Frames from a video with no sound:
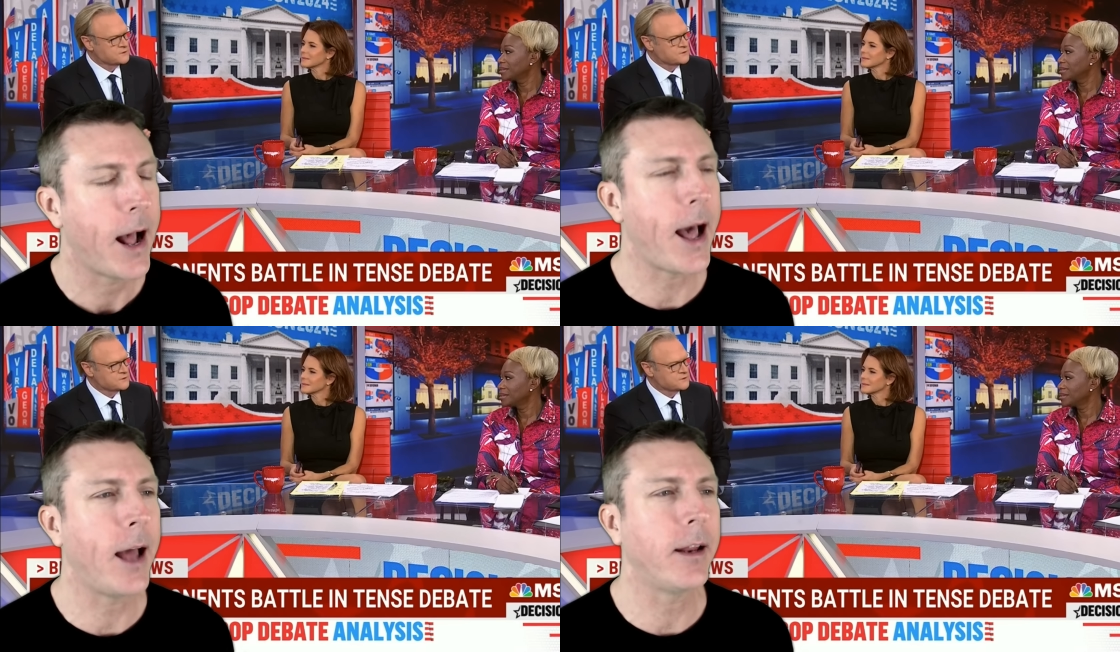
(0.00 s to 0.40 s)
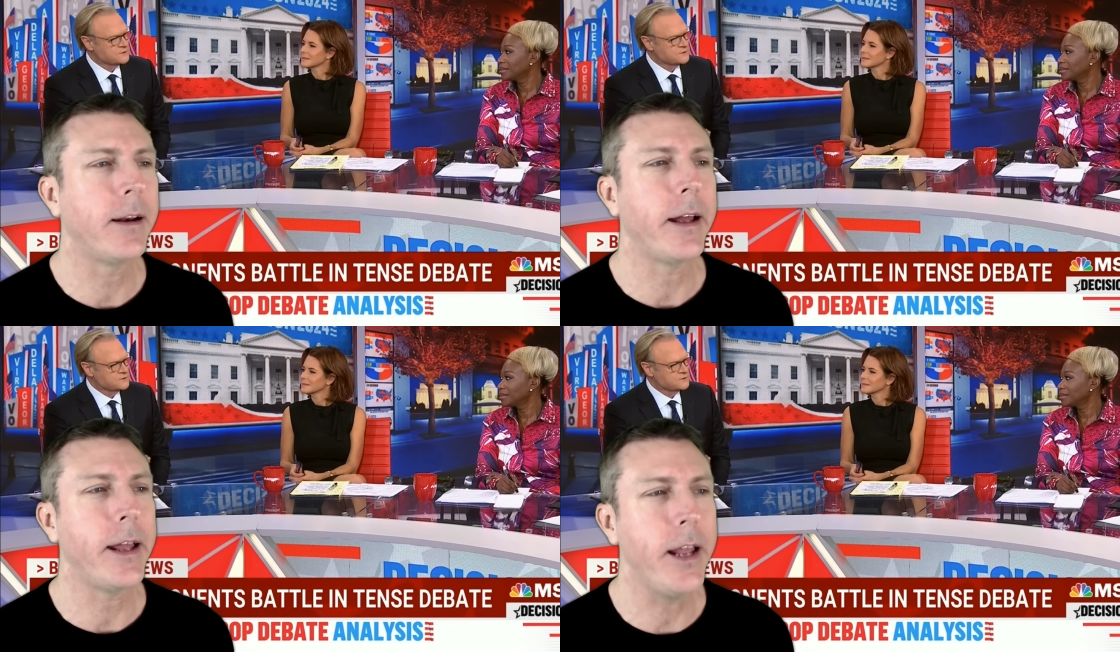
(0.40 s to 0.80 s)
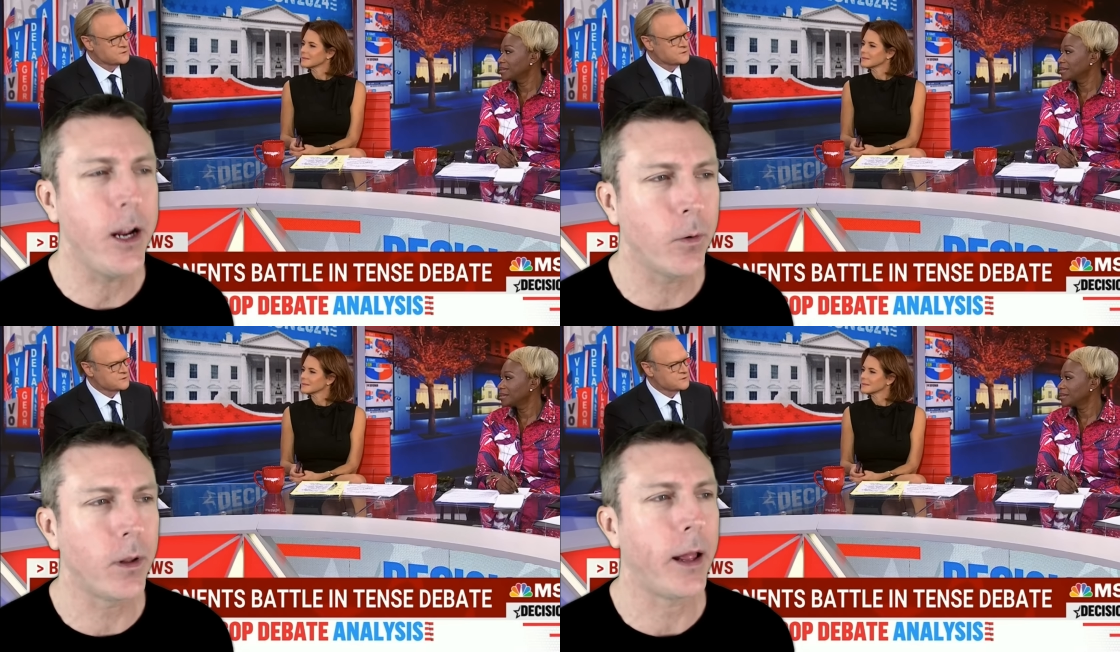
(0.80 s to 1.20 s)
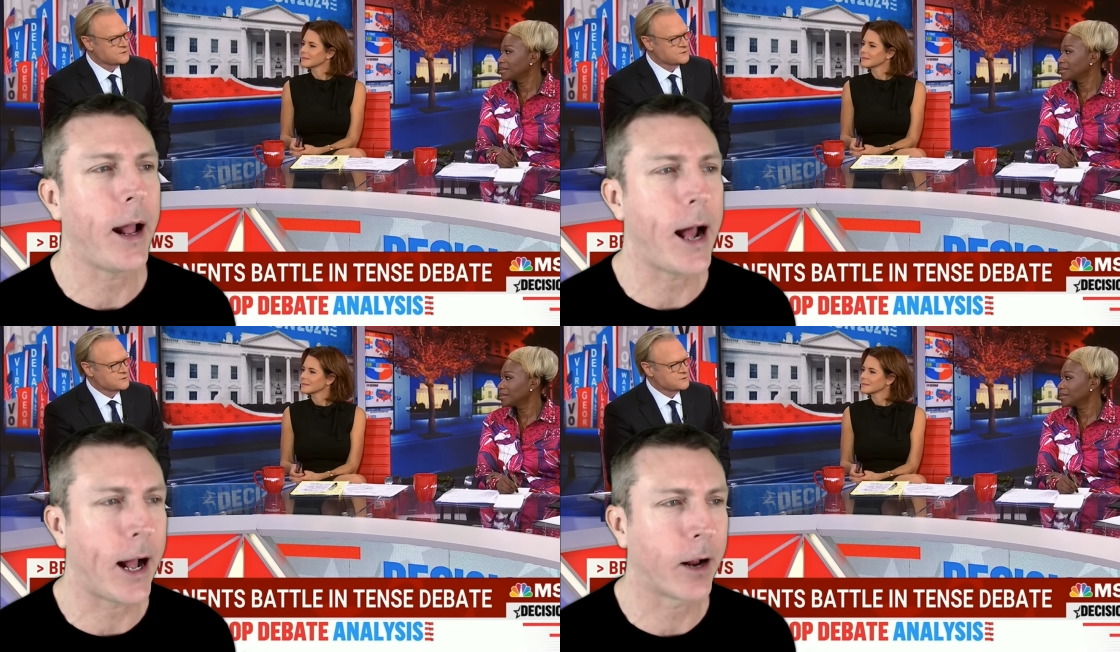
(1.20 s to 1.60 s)
Speaker 1: had an
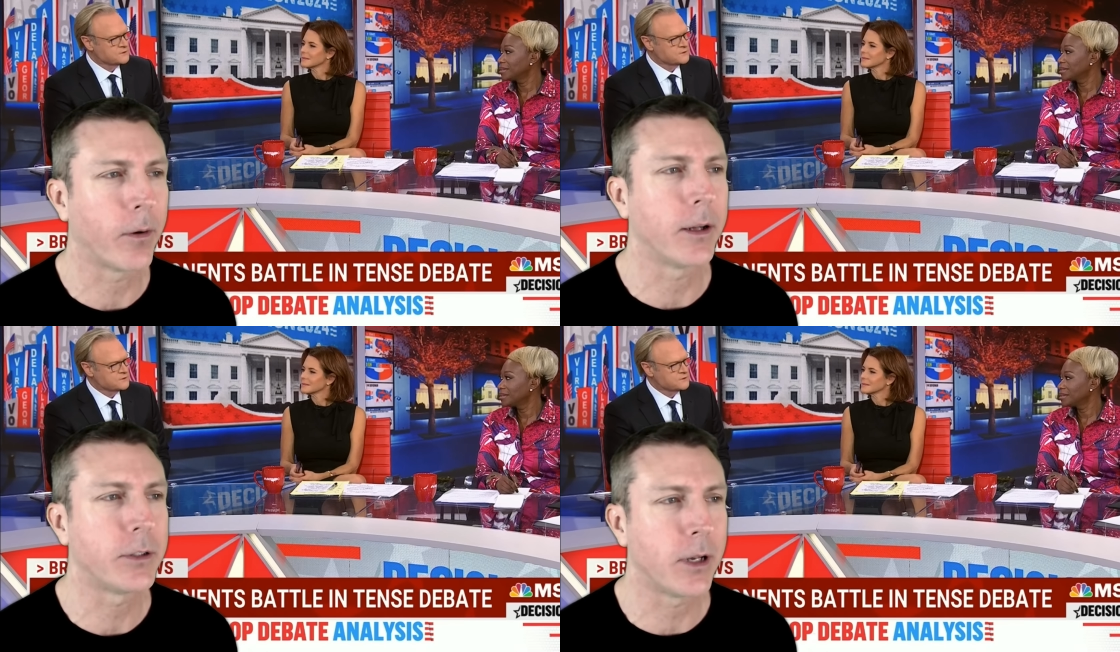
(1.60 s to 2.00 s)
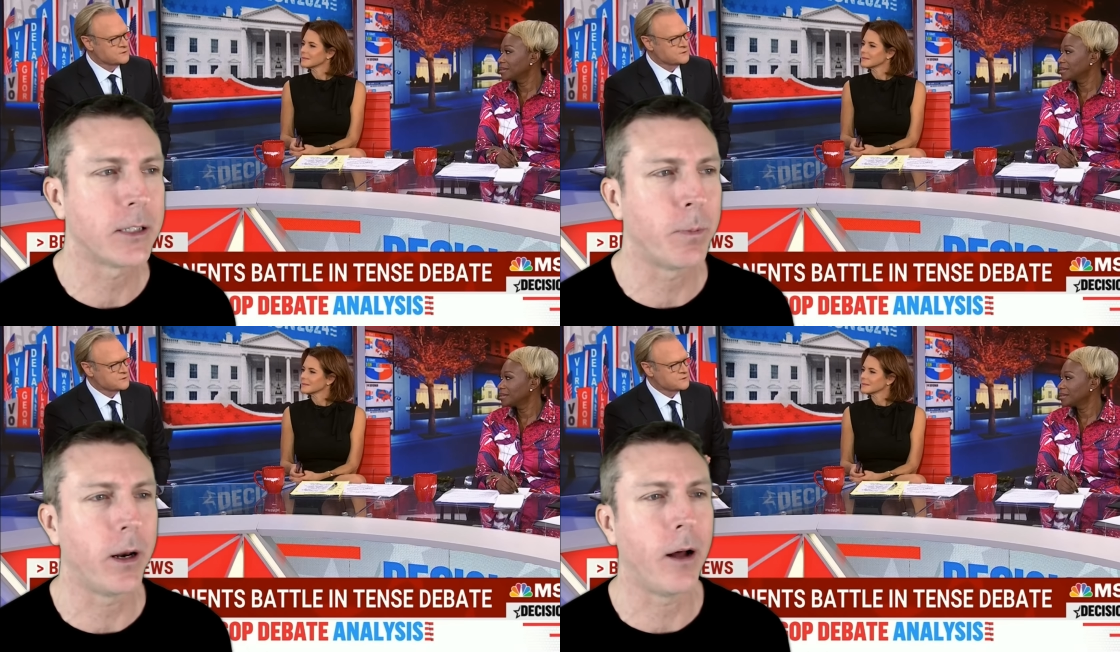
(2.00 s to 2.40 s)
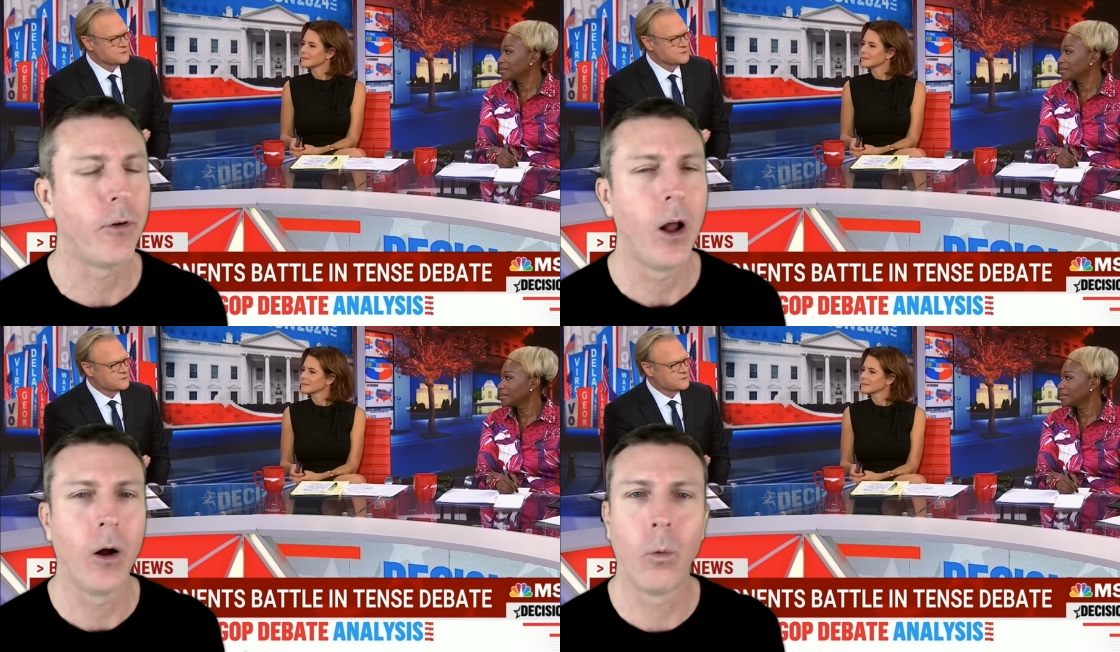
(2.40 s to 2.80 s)
equally accurate assessment of